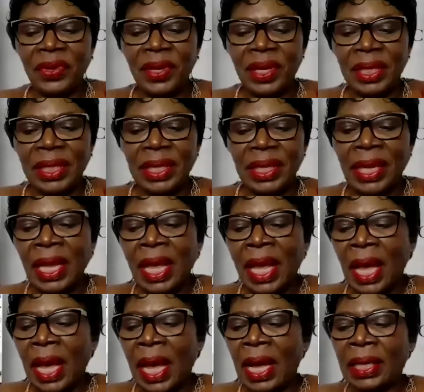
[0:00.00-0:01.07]
definitely.
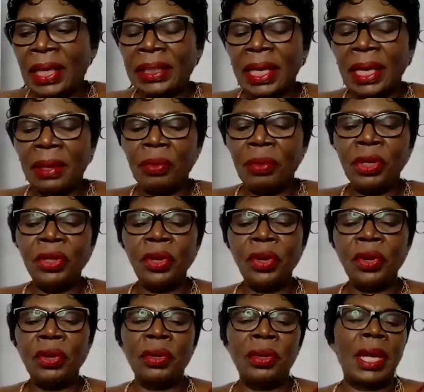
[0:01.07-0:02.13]
And, you
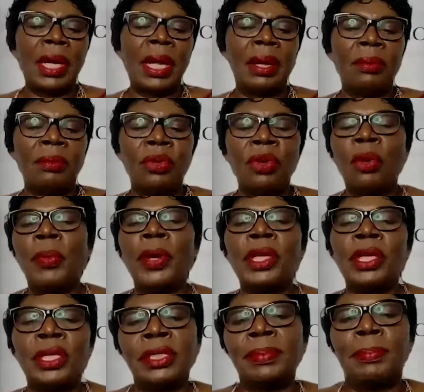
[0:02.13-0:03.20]
know,
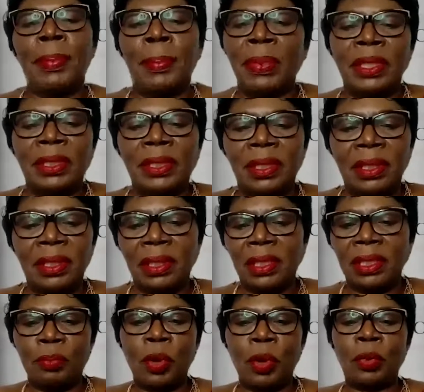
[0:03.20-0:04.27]
nobody is
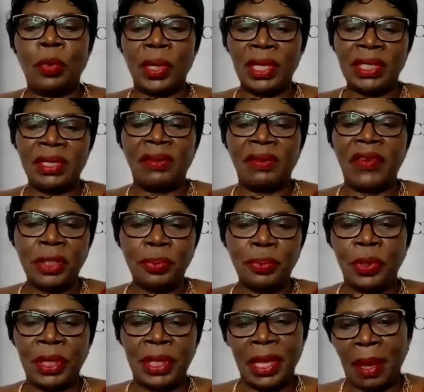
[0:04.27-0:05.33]
born with a silver
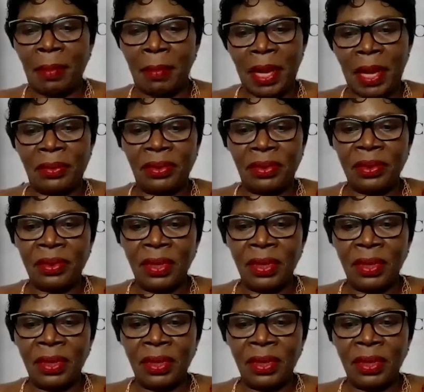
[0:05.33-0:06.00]
spoon in their mouth.